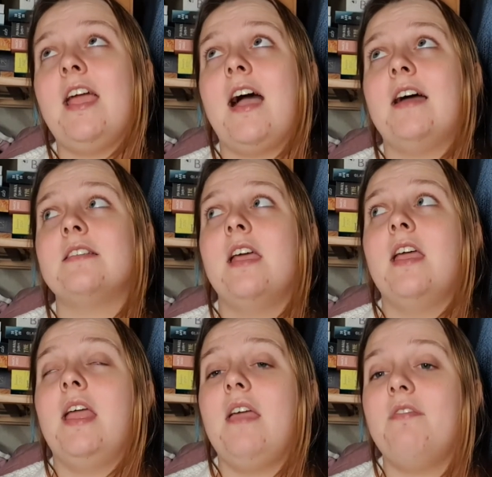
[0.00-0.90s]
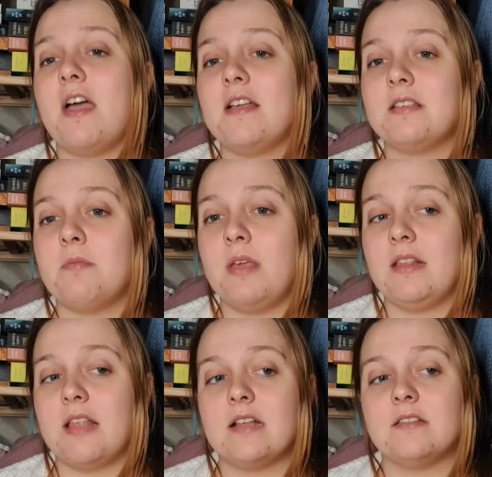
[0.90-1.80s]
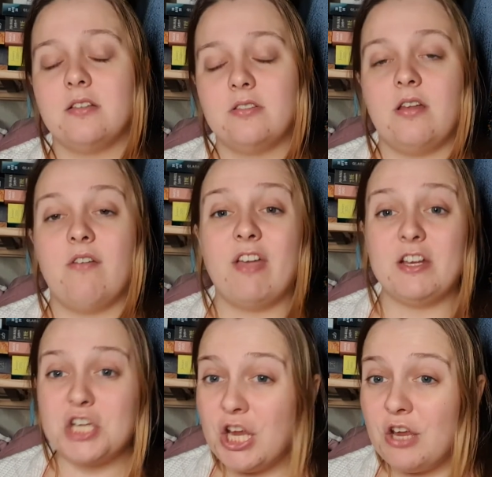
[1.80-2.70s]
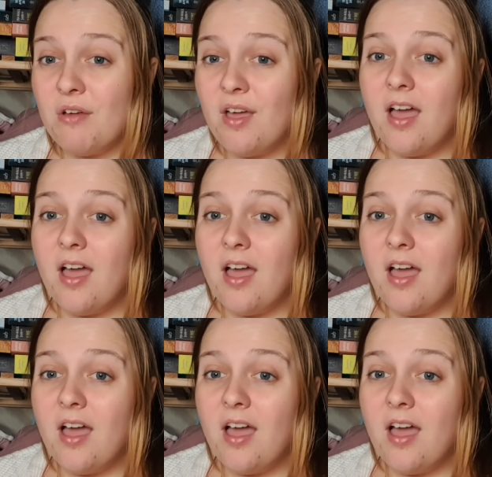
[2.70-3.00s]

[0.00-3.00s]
and if that is something that doesn't affect you,